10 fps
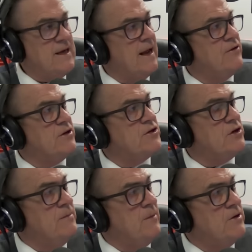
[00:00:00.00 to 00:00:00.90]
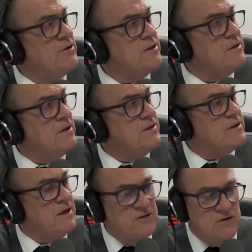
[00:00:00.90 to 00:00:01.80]
savage emotions on
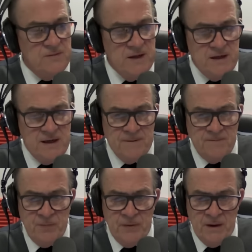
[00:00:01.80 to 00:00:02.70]
social media.